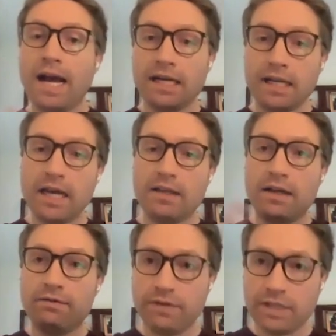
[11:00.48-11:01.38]
I need that
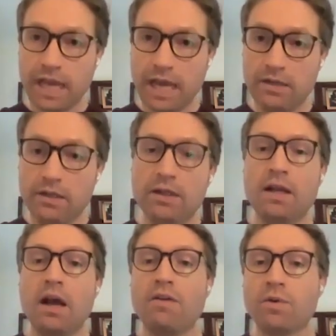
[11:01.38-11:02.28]
level of scale.
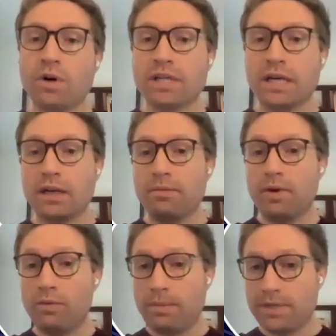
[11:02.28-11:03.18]
Of course, I need
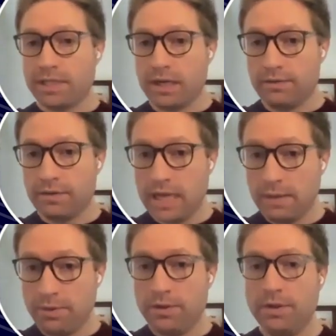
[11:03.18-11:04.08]
a representative
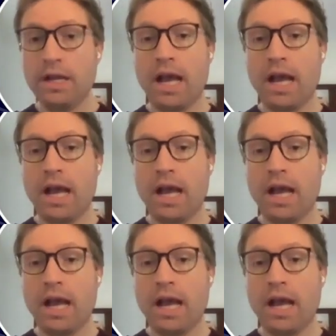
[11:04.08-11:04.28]
sample.